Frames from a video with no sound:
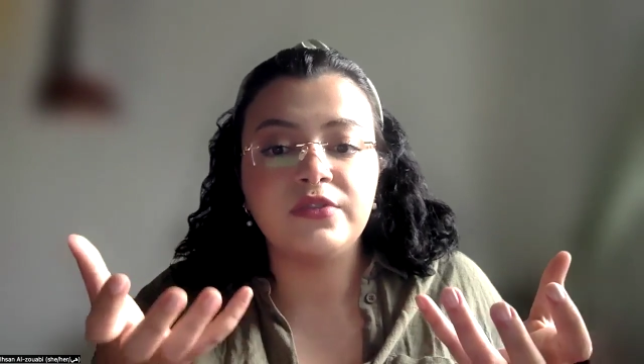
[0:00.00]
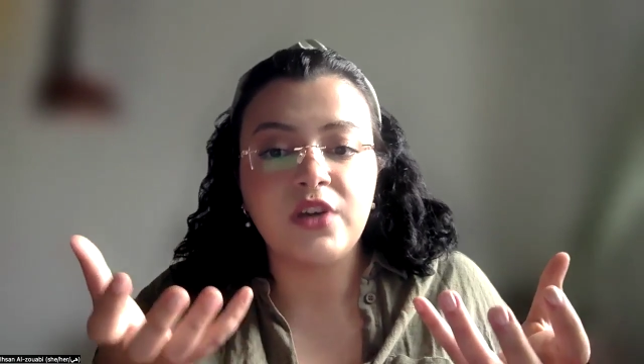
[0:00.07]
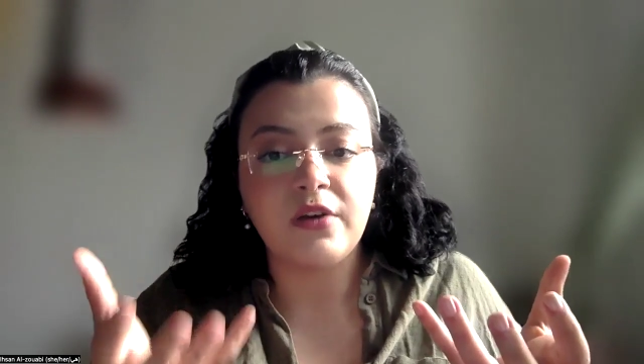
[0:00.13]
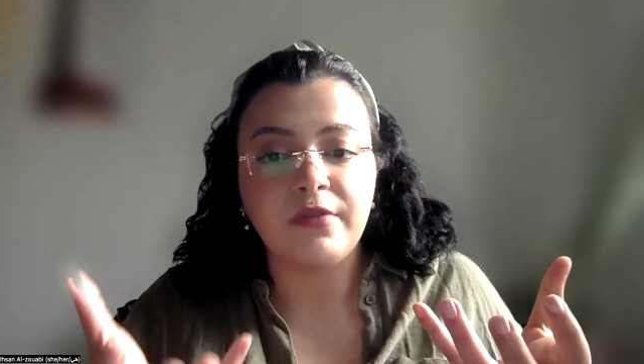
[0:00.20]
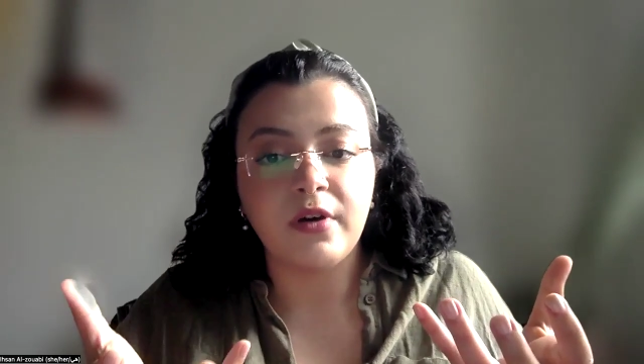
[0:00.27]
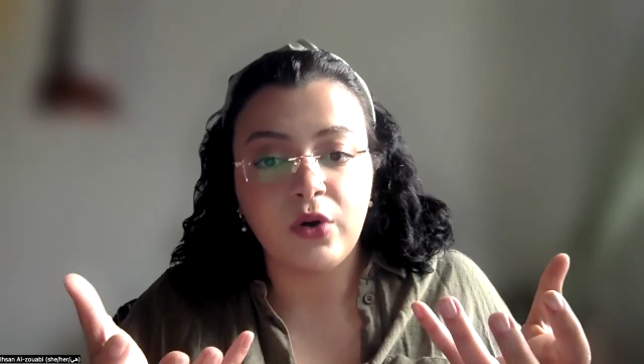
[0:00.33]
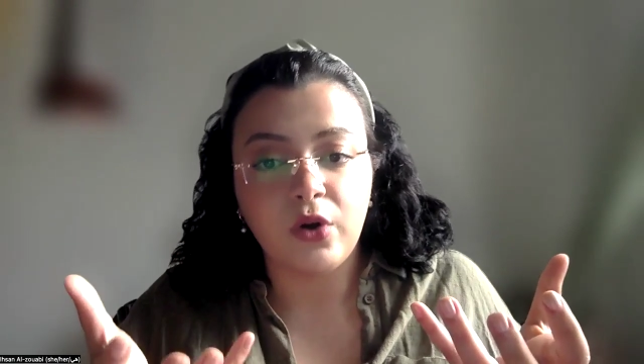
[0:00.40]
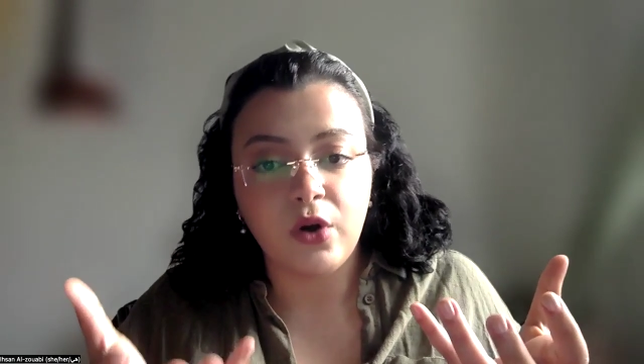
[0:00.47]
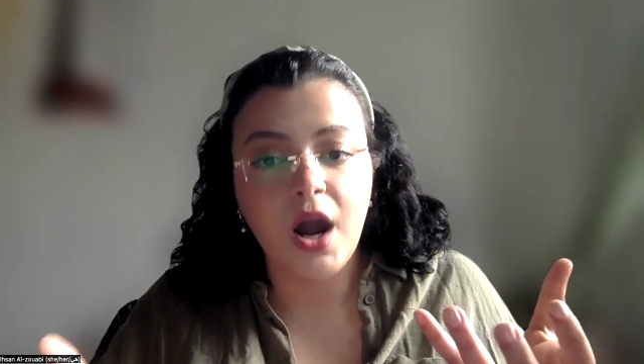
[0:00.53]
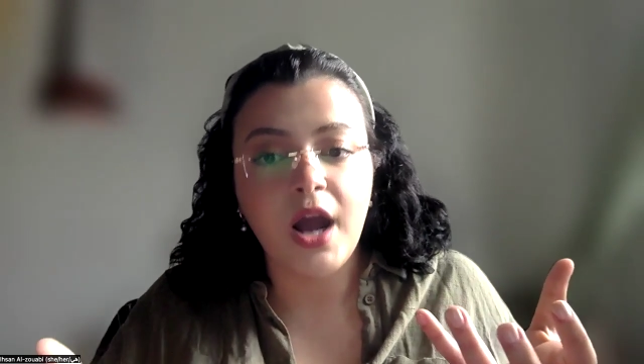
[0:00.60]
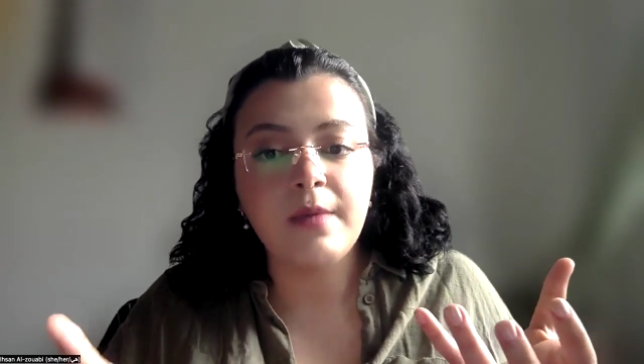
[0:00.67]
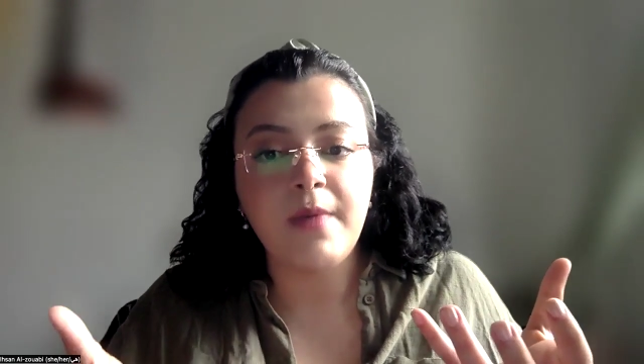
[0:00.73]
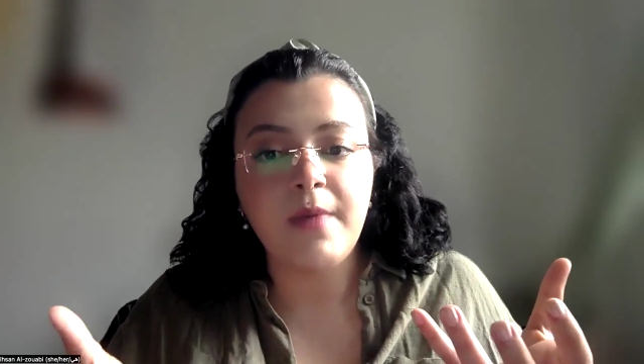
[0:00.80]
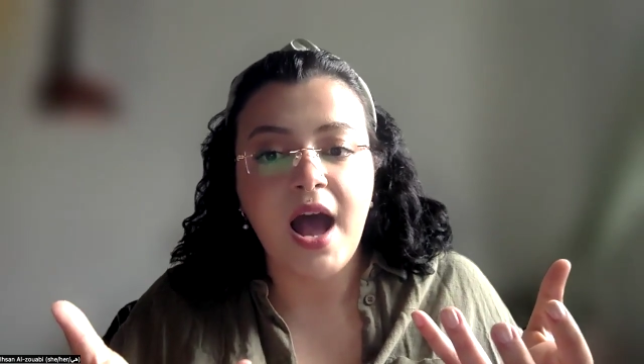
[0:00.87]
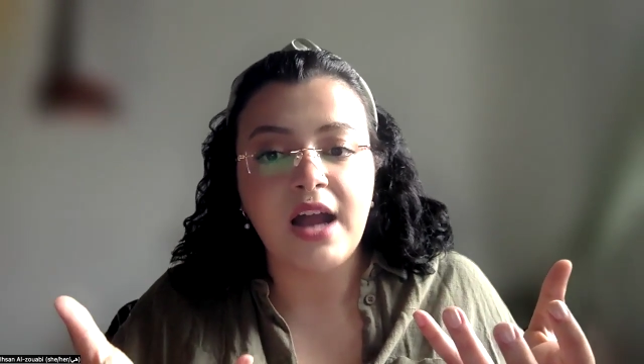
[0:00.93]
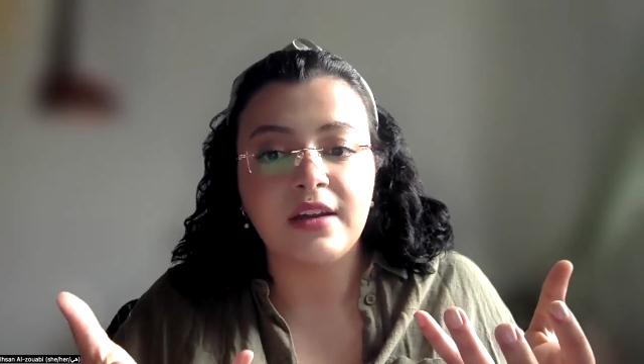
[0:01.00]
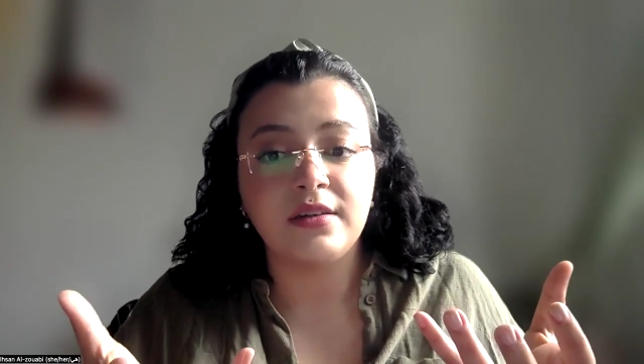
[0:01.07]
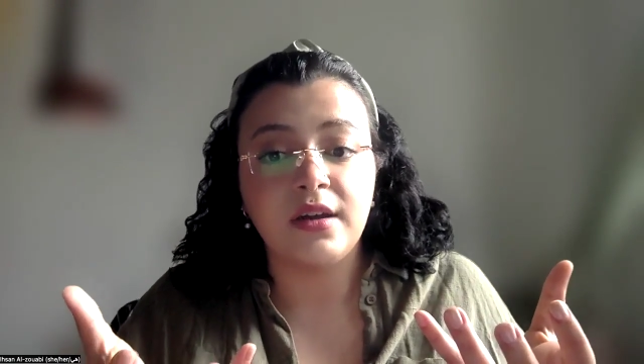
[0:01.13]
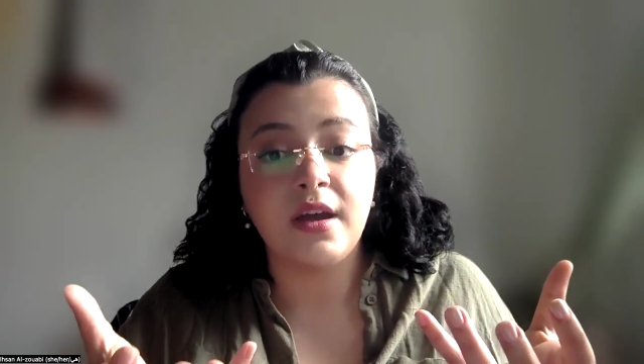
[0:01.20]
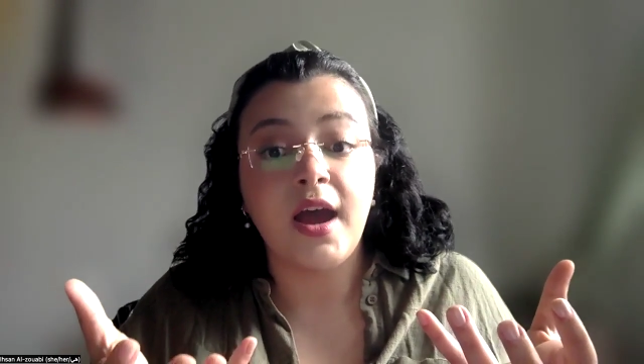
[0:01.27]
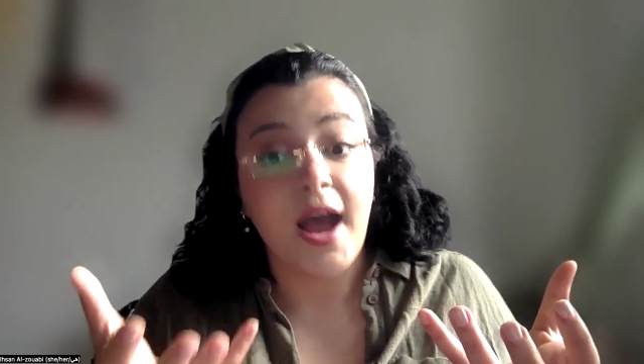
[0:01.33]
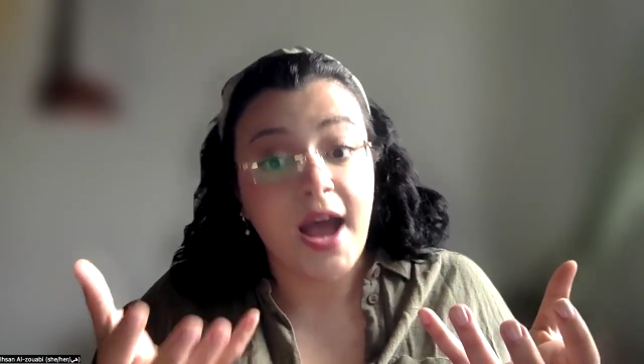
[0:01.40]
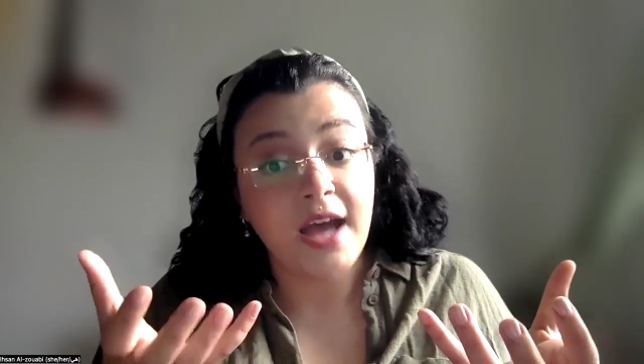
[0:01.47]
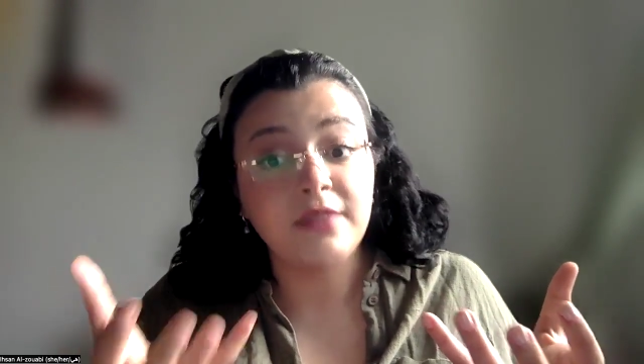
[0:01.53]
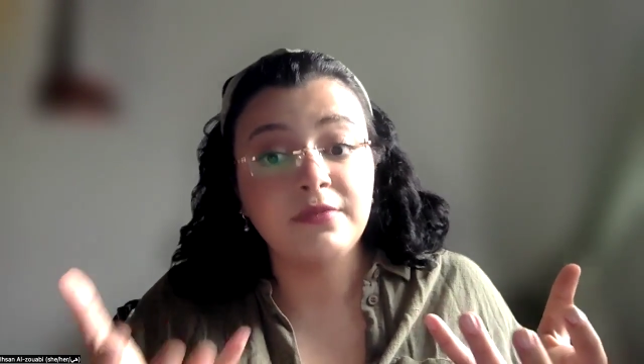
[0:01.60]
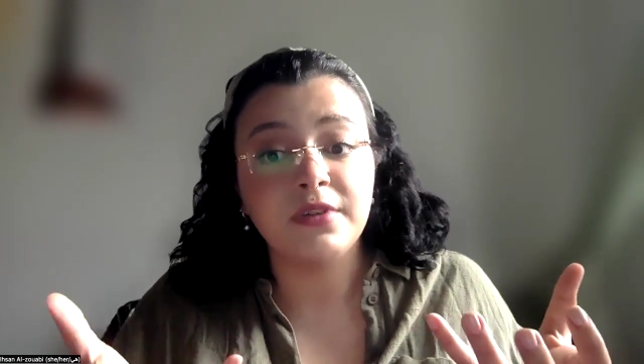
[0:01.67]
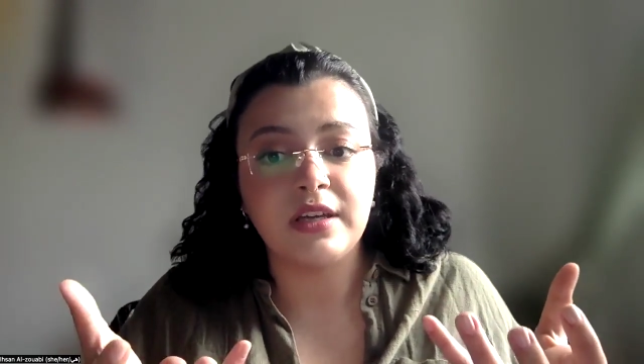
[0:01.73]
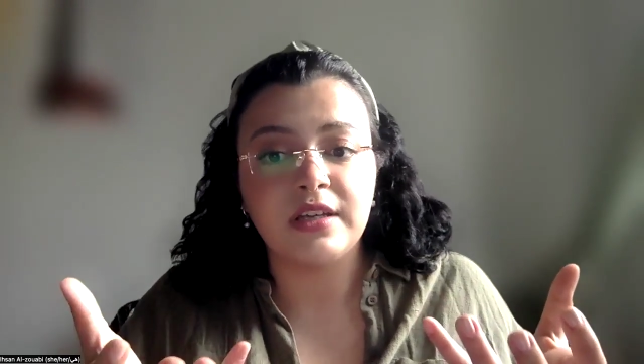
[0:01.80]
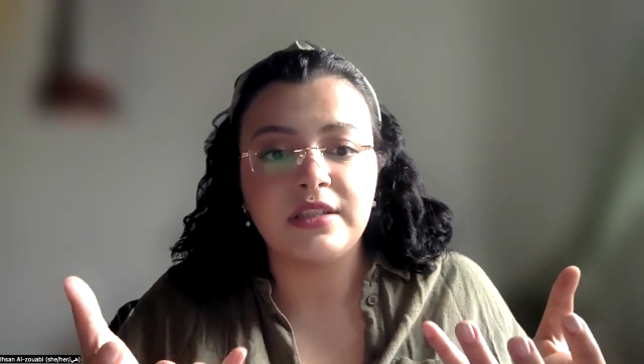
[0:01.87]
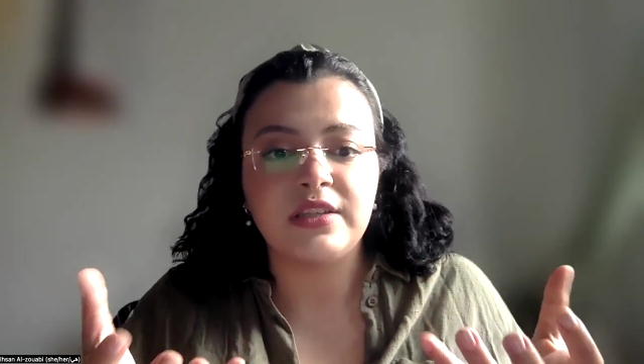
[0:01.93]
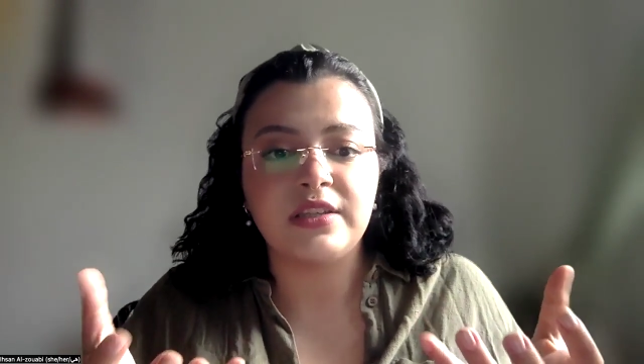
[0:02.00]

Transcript: tough on crime advocates,